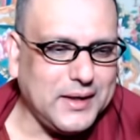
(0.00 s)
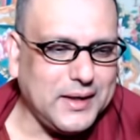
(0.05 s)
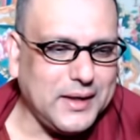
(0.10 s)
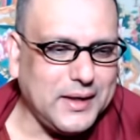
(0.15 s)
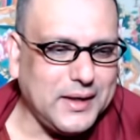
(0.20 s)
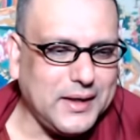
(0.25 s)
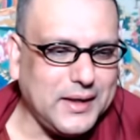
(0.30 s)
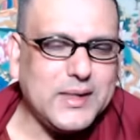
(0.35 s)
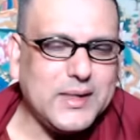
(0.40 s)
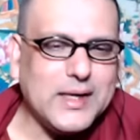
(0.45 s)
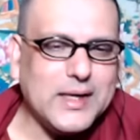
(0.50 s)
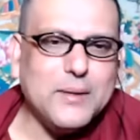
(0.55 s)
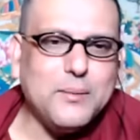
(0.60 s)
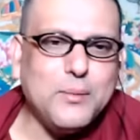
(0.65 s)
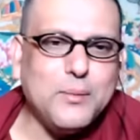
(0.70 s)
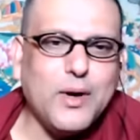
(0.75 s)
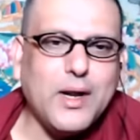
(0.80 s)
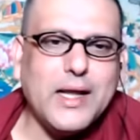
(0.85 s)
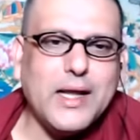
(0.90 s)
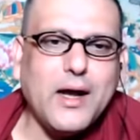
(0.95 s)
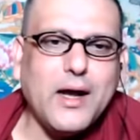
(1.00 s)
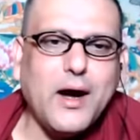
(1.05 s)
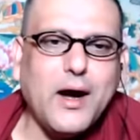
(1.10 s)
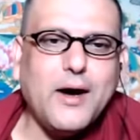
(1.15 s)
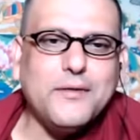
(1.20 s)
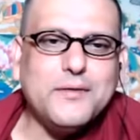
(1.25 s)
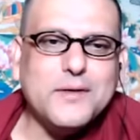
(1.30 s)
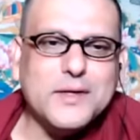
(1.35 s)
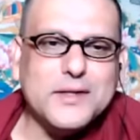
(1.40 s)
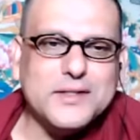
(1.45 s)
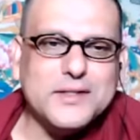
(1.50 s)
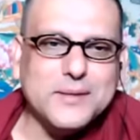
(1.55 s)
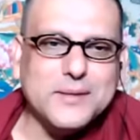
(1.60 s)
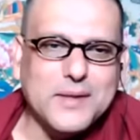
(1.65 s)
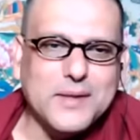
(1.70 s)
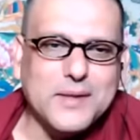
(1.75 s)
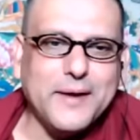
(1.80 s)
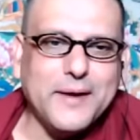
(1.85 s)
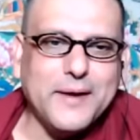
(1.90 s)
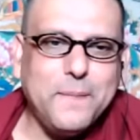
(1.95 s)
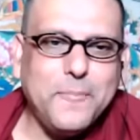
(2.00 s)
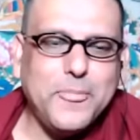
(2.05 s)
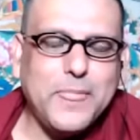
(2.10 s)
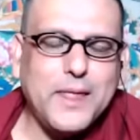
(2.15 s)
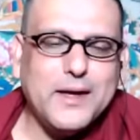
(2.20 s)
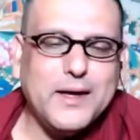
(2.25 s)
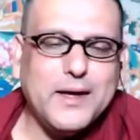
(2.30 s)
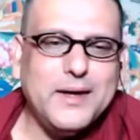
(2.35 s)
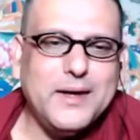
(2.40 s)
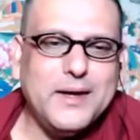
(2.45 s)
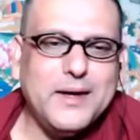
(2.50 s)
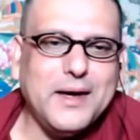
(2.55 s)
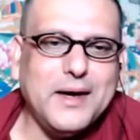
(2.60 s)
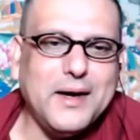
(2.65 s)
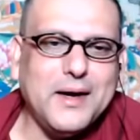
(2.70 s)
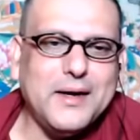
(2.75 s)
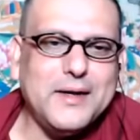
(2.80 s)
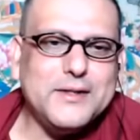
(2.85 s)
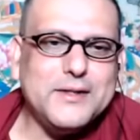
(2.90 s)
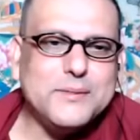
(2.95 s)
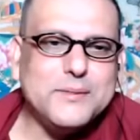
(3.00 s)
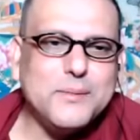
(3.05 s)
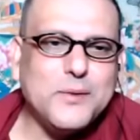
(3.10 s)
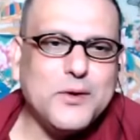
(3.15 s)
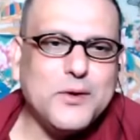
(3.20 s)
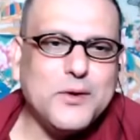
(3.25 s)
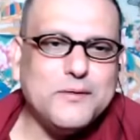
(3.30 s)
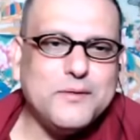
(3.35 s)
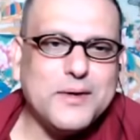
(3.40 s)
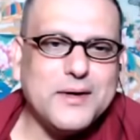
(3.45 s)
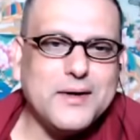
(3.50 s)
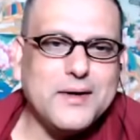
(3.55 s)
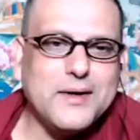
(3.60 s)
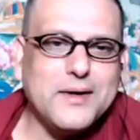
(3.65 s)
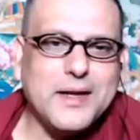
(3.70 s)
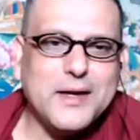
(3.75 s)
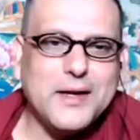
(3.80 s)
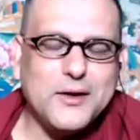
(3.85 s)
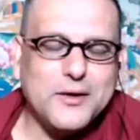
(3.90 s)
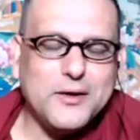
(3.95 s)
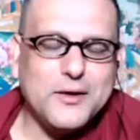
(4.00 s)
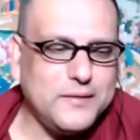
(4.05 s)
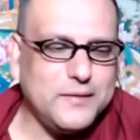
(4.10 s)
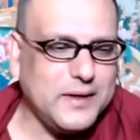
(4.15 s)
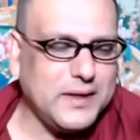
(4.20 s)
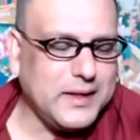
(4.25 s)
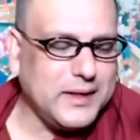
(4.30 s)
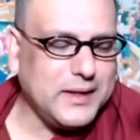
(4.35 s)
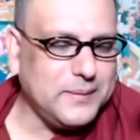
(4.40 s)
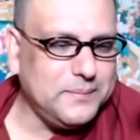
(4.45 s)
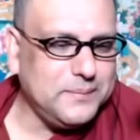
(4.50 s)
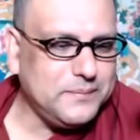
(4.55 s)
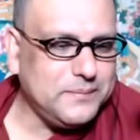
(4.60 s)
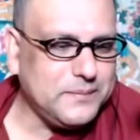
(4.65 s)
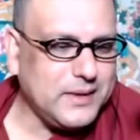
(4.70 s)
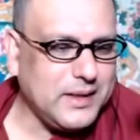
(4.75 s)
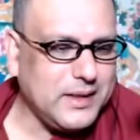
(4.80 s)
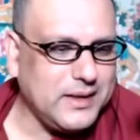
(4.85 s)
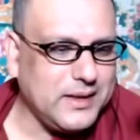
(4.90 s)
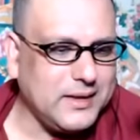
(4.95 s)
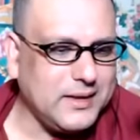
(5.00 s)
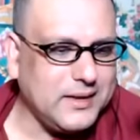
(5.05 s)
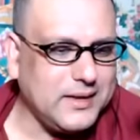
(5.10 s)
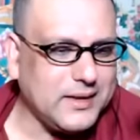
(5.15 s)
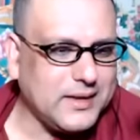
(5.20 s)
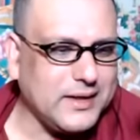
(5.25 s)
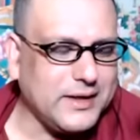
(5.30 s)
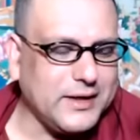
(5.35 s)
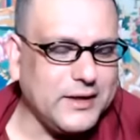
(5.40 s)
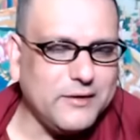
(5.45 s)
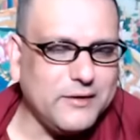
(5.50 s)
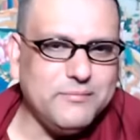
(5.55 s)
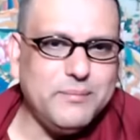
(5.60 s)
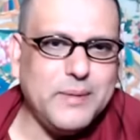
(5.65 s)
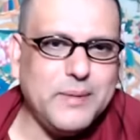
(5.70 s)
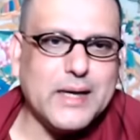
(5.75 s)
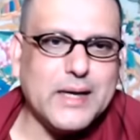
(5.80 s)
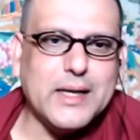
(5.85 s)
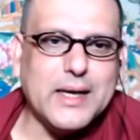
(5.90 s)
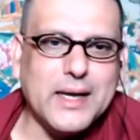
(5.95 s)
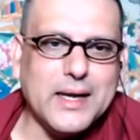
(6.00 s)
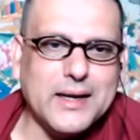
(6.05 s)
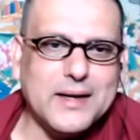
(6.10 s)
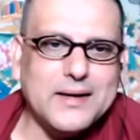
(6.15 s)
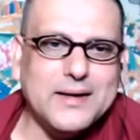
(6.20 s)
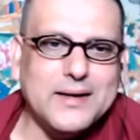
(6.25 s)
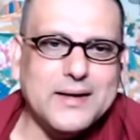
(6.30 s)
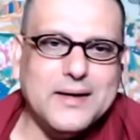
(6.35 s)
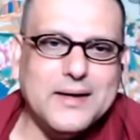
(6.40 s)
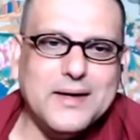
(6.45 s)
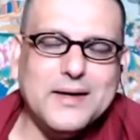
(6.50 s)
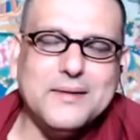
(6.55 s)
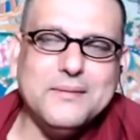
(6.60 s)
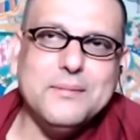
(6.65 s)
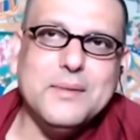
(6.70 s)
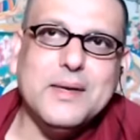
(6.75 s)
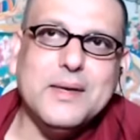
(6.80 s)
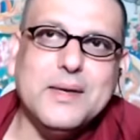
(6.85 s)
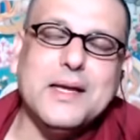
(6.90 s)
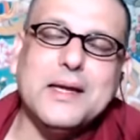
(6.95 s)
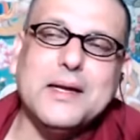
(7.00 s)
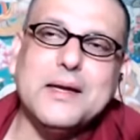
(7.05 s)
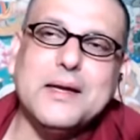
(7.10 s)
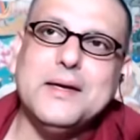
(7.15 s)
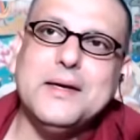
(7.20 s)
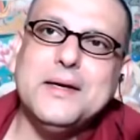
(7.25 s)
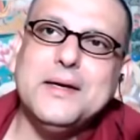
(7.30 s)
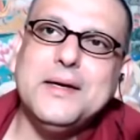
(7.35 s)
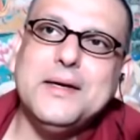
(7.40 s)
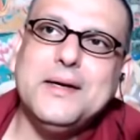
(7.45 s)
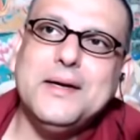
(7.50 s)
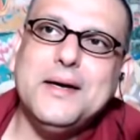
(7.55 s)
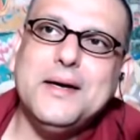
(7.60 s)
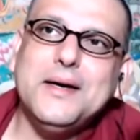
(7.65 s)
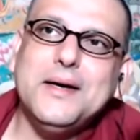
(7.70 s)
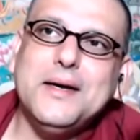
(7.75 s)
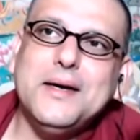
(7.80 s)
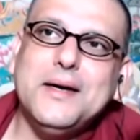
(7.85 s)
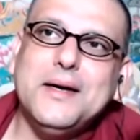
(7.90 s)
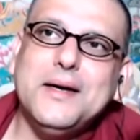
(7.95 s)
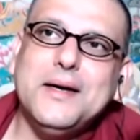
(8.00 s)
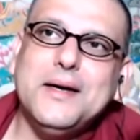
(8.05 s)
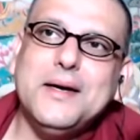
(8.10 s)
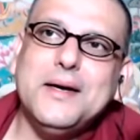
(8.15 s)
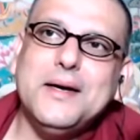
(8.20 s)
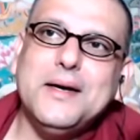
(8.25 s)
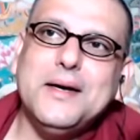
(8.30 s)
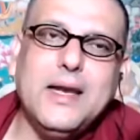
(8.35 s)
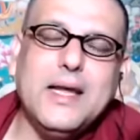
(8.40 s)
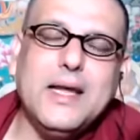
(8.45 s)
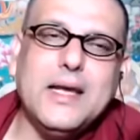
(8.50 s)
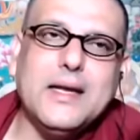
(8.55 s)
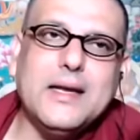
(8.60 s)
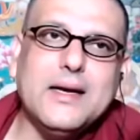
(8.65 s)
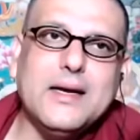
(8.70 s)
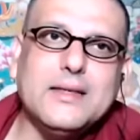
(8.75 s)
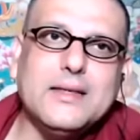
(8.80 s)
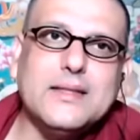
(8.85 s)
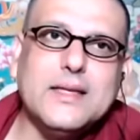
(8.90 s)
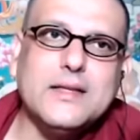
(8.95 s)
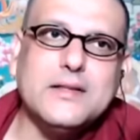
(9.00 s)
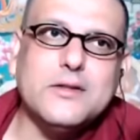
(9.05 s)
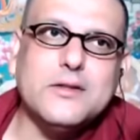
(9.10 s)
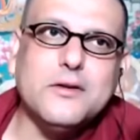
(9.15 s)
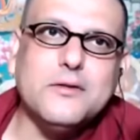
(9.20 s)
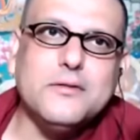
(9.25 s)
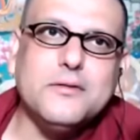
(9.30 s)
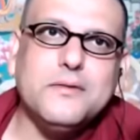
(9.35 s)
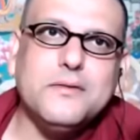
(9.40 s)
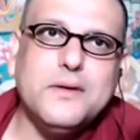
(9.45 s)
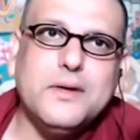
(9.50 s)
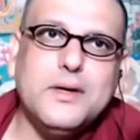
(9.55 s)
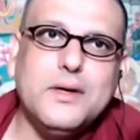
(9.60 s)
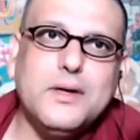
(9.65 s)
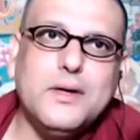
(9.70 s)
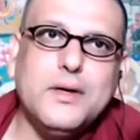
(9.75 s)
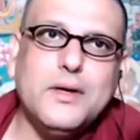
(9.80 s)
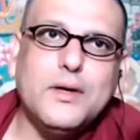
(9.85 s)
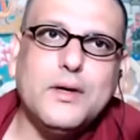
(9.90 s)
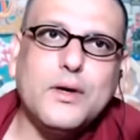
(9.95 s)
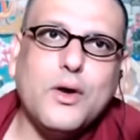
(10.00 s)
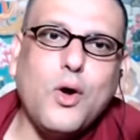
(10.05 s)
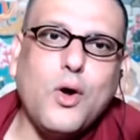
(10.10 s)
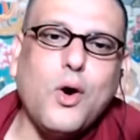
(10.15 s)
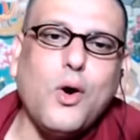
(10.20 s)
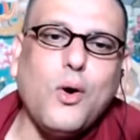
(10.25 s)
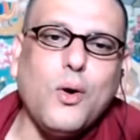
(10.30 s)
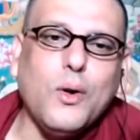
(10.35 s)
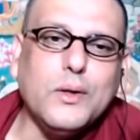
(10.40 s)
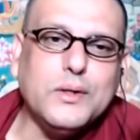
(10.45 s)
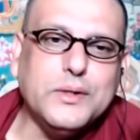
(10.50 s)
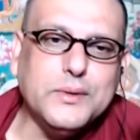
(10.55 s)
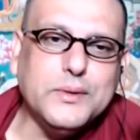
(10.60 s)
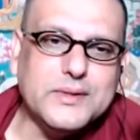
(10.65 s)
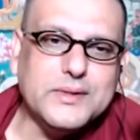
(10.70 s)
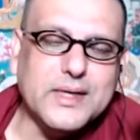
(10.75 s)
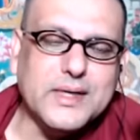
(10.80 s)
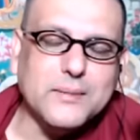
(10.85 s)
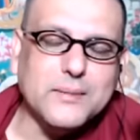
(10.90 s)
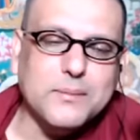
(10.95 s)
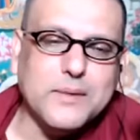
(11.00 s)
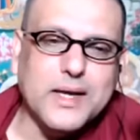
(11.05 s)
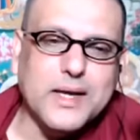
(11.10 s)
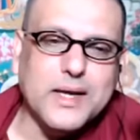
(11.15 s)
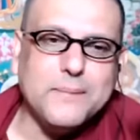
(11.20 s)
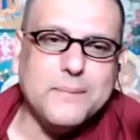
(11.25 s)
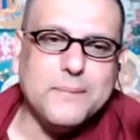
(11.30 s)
don't think I'm running after something. It's more of a running of a kind of beckoning, meaning feeling a sense of call to something,